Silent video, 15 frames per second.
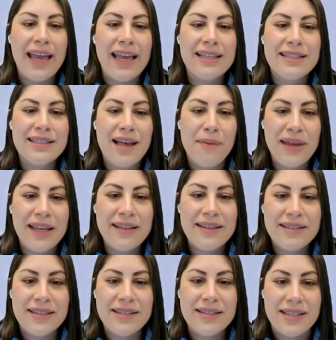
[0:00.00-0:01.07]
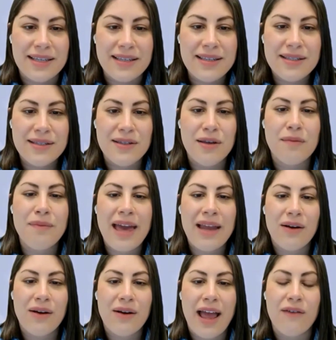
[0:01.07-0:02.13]
In some instances, you
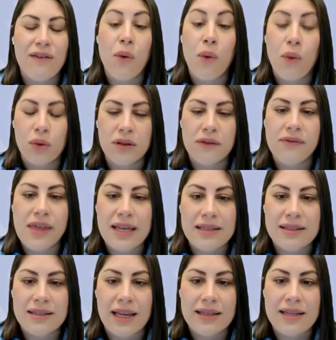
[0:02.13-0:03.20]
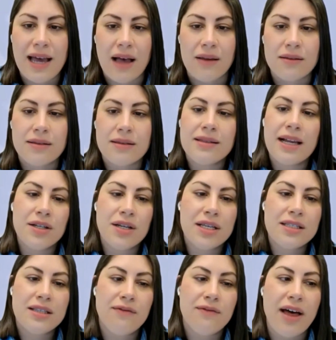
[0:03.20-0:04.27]
may not have all of these details, such
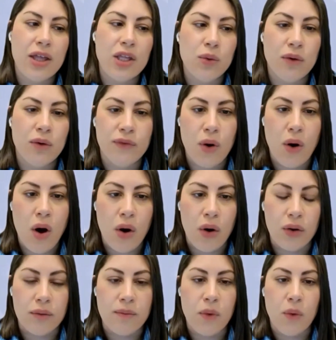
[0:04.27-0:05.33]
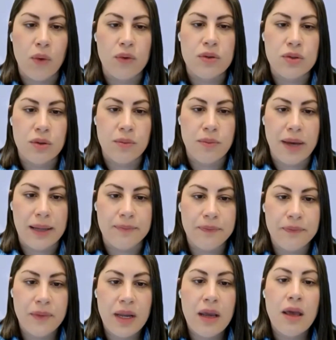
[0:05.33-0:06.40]
as the value of your home or super,